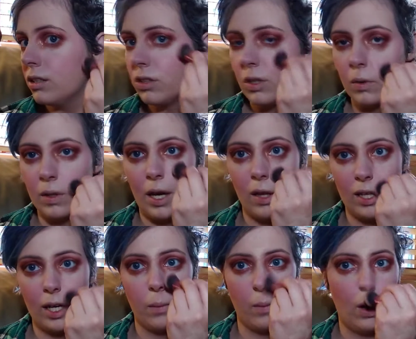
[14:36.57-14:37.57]
So now
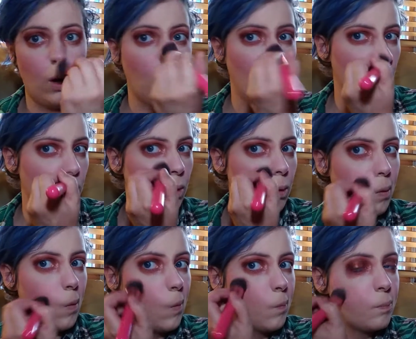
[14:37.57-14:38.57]
that I'm all
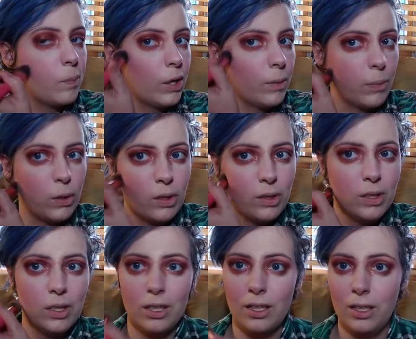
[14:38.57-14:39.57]
purple,
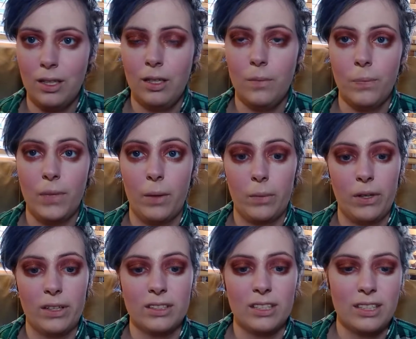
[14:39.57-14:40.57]
I'm
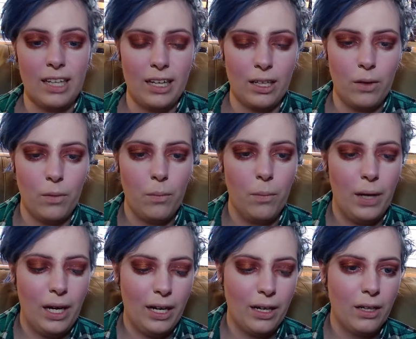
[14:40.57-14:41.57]
going to take
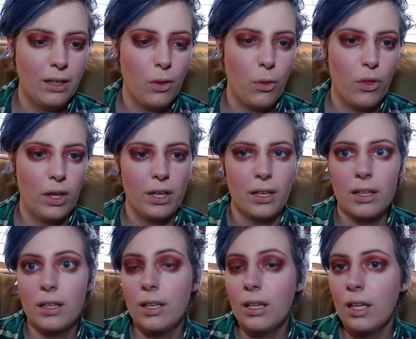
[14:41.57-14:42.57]
the
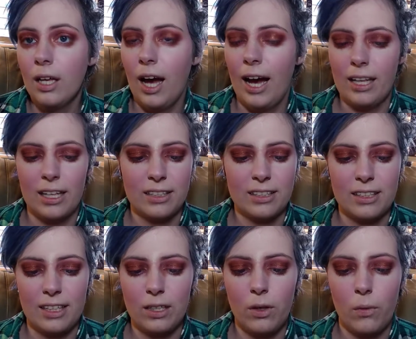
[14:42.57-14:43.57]
highlight
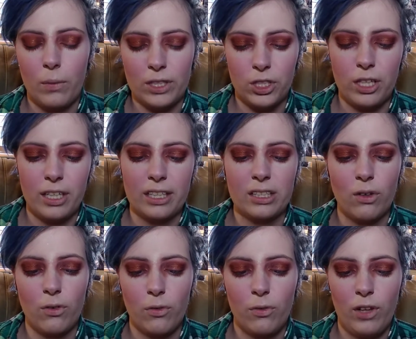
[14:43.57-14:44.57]
stick, which is
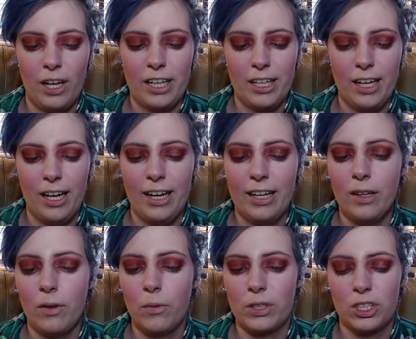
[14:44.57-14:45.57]
Flying High,
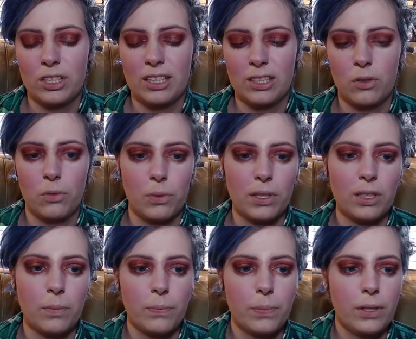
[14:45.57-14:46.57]
which is this
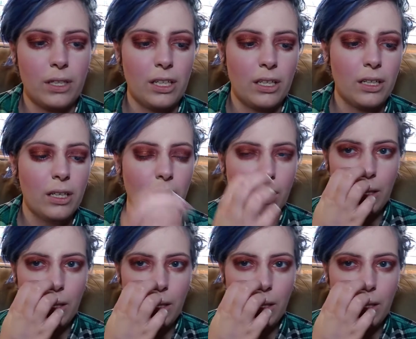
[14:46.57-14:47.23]
really pretty